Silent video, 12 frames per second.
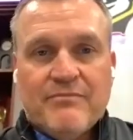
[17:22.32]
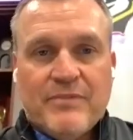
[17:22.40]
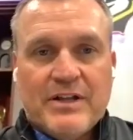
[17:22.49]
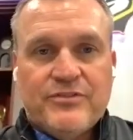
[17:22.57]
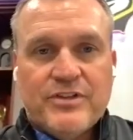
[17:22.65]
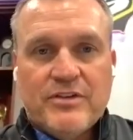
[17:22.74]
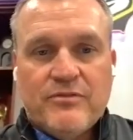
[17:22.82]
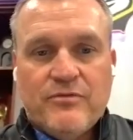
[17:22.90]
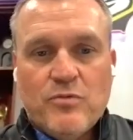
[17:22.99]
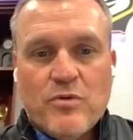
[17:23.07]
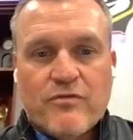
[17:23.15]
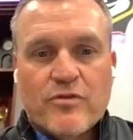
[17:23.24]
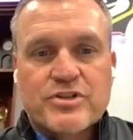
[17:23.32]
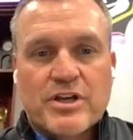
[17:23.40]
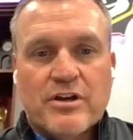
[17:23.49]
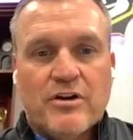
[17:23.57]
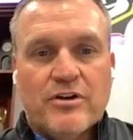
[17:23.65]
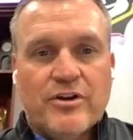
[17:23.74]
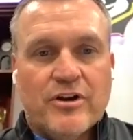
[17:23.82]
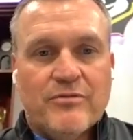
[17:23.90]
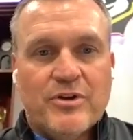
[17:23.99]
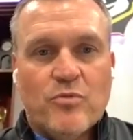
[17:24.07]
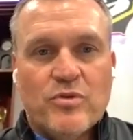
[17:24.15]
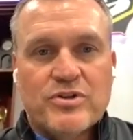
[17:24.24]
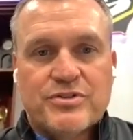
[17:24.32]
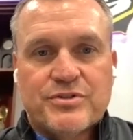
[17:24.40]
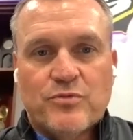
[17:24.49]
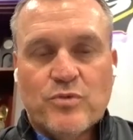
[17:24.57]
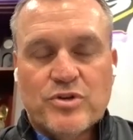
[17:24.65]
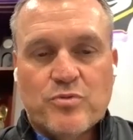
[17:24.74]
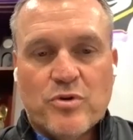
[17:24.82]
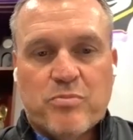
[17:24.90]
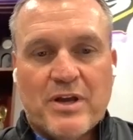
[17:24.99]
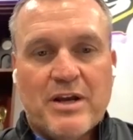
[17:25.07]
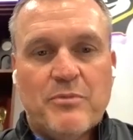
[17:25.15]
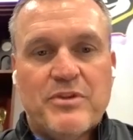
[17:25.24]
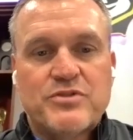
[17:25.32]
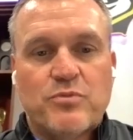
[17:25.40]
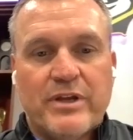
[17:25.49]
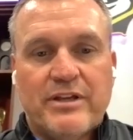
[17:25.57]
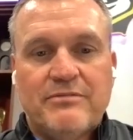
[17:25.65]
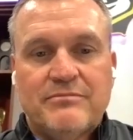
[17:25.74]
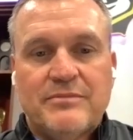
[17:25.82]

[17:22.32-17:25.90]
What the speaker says: I said when we first got on here, wish we were playing them this week,